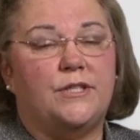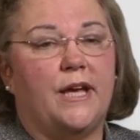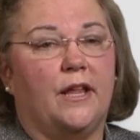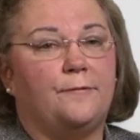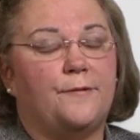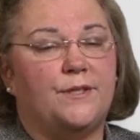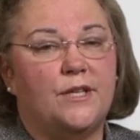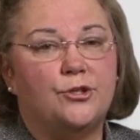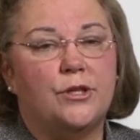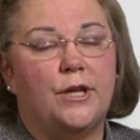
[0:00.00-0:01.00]
to tell a
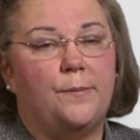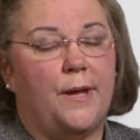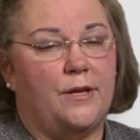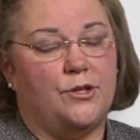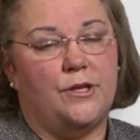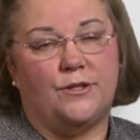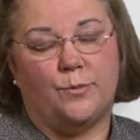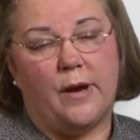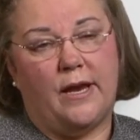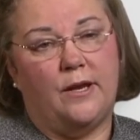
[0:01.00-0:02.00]
physician that a patient
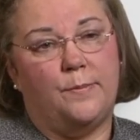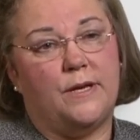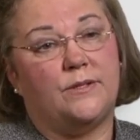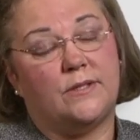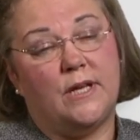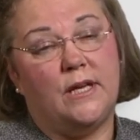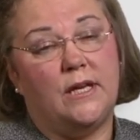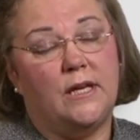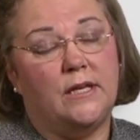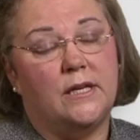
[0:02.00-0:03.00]
is ready to be
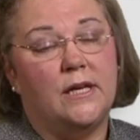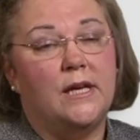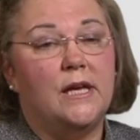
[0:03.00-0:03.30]
seen.